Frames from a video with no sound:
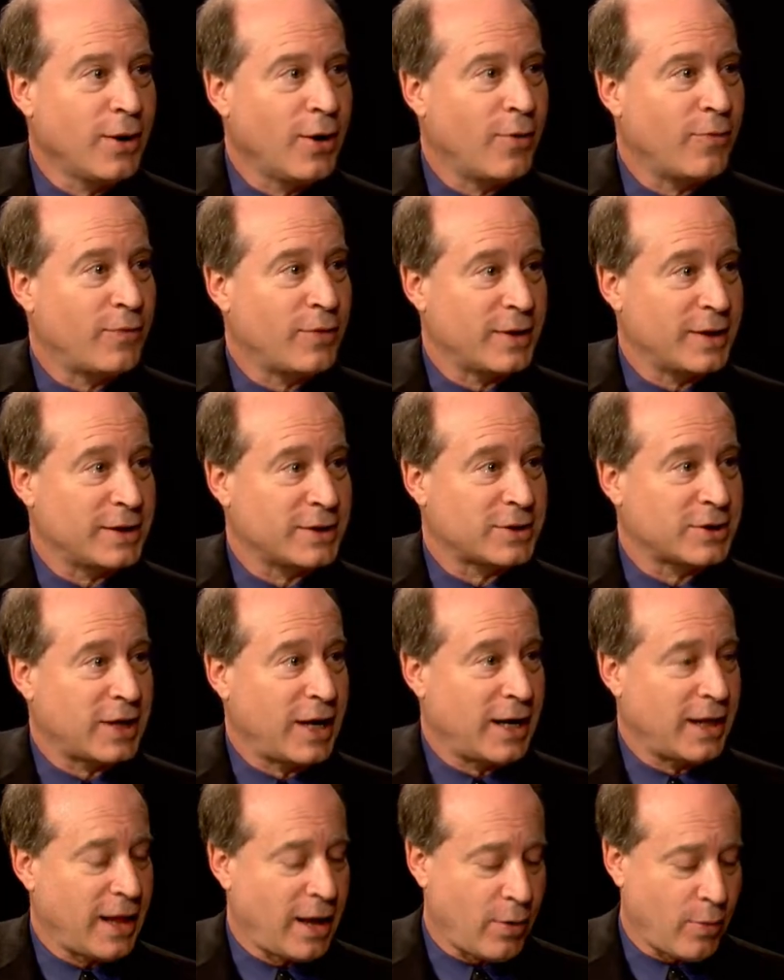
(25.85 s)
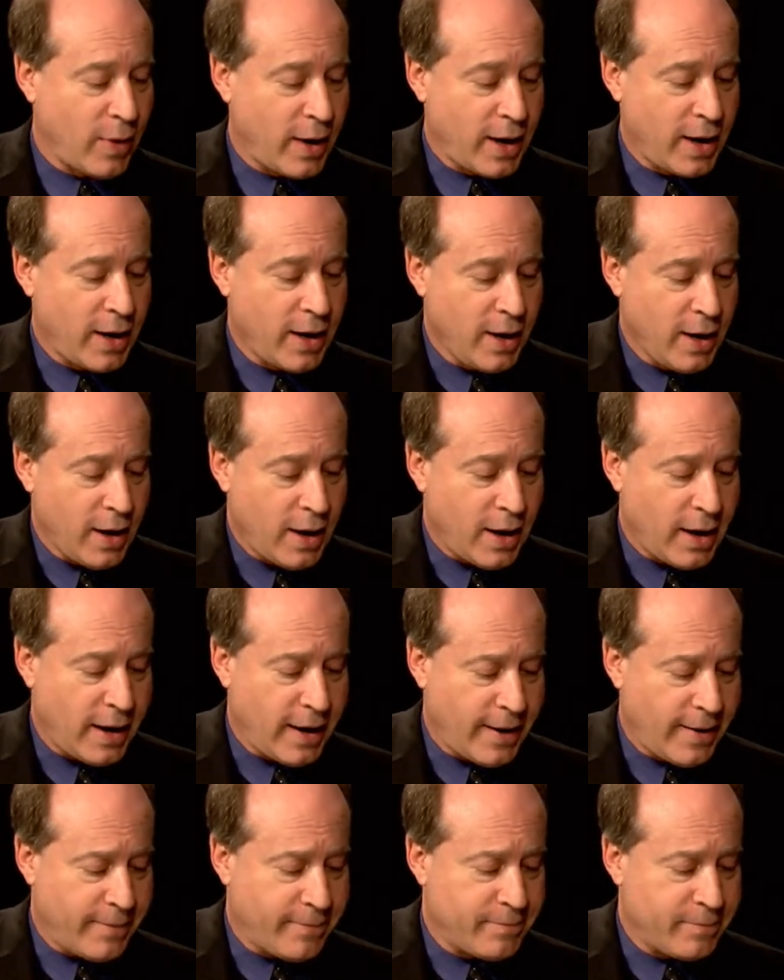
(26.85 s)
Hopefully it'll right. stay that way.
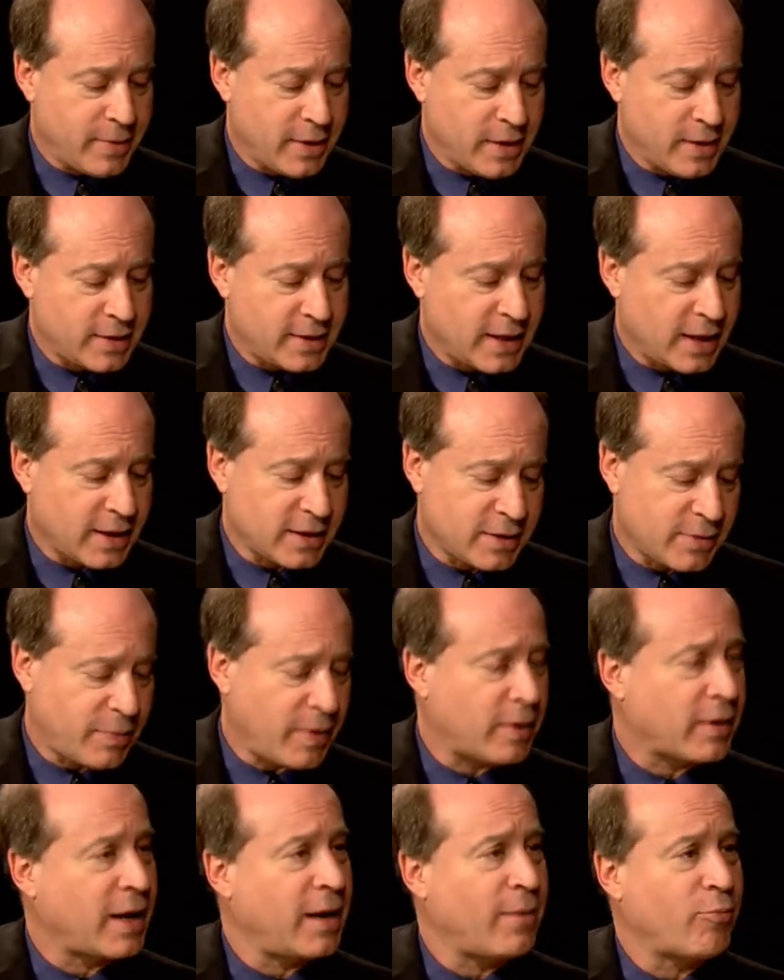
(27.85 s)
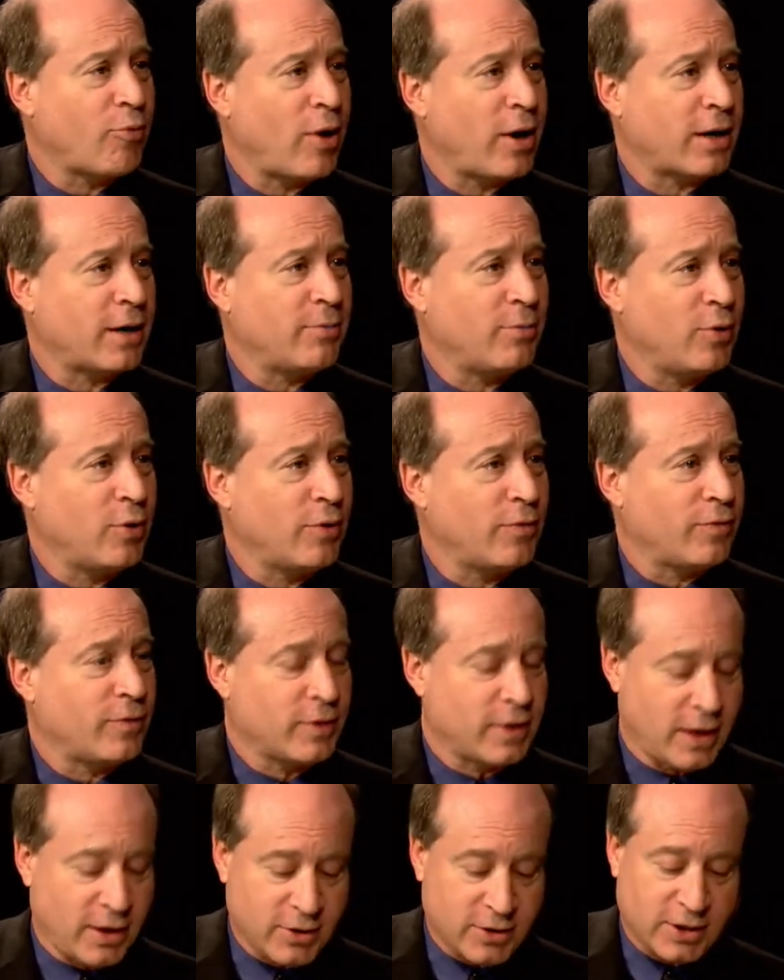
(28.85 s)
Um, tell us about Keep Brockton Beautiful
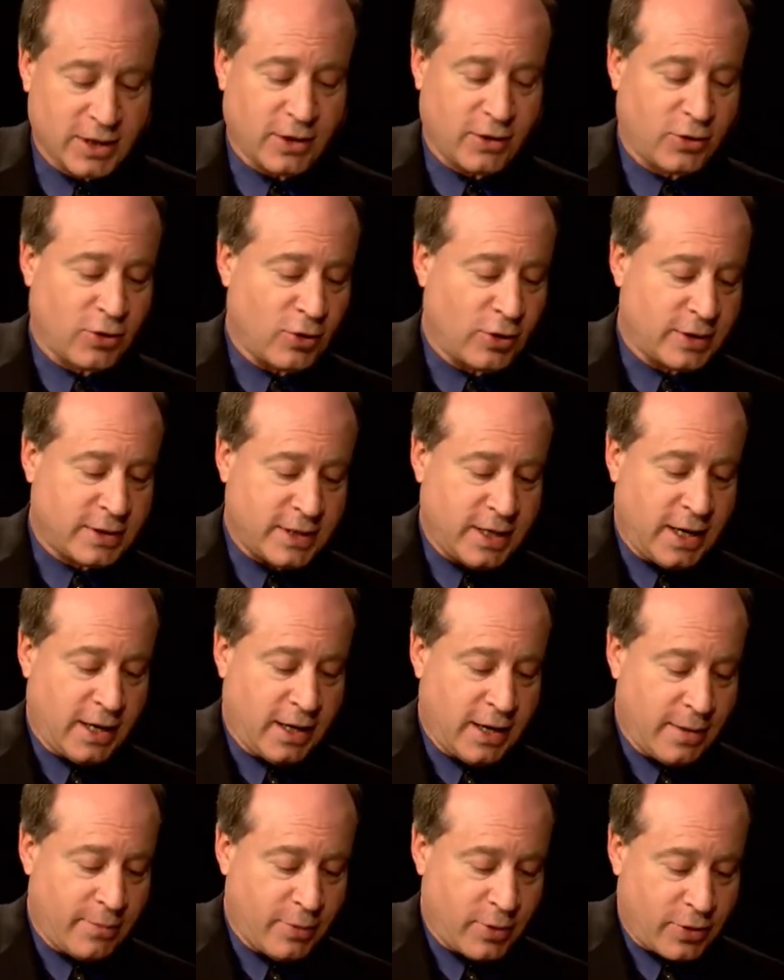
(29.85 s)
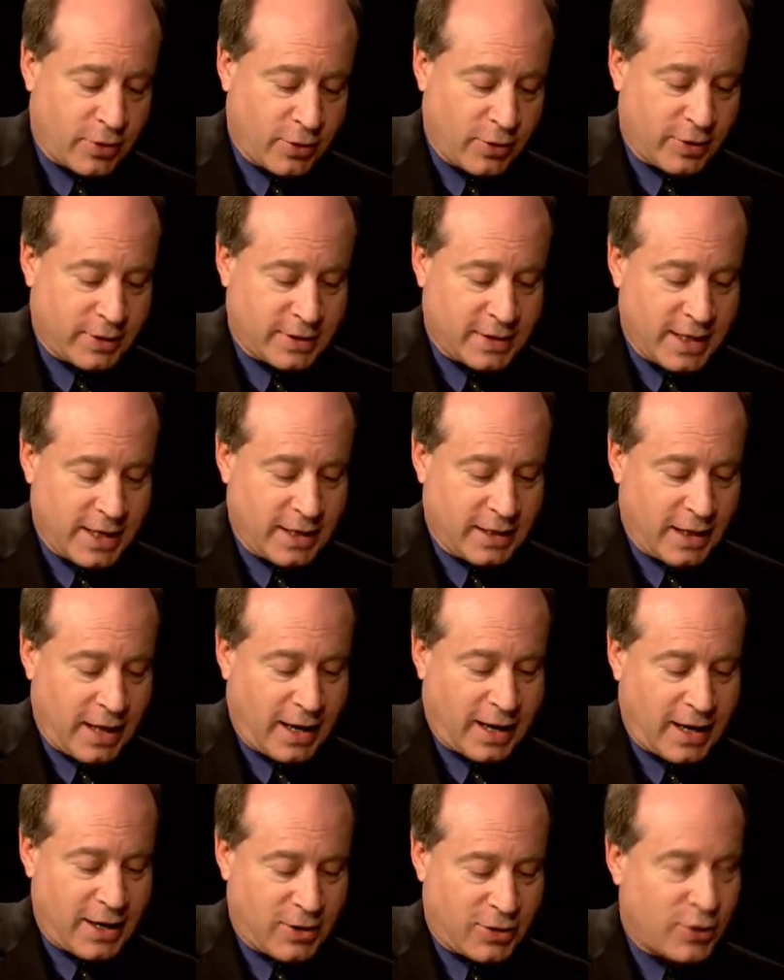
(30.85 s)
Day. You said 13, number 13, right.
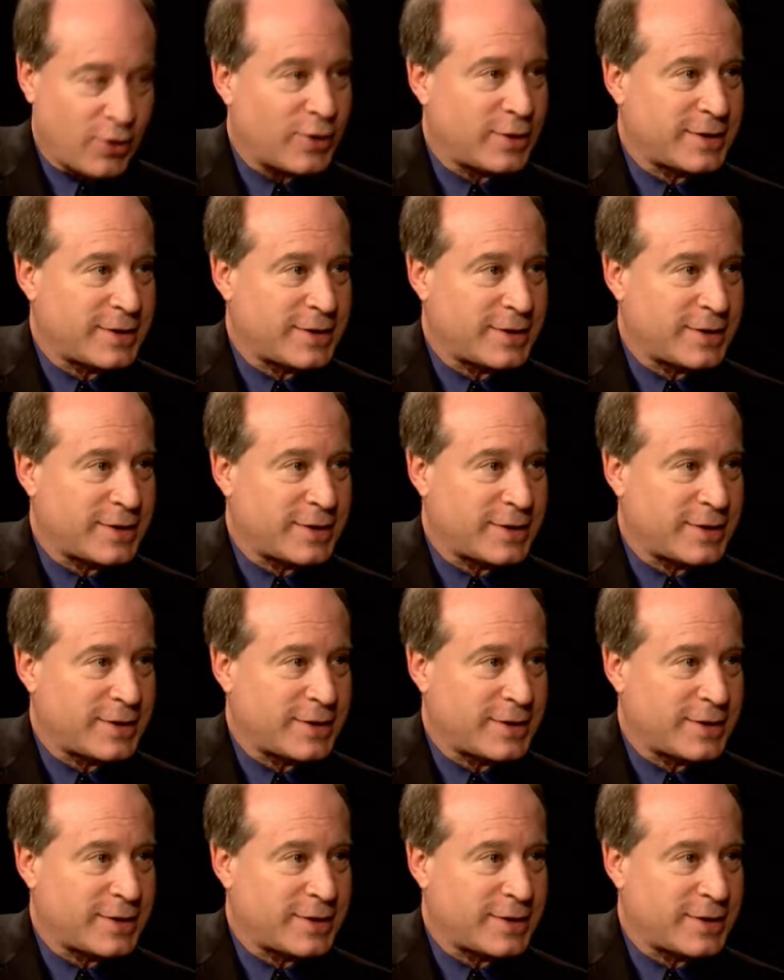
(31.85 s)
lucky 13.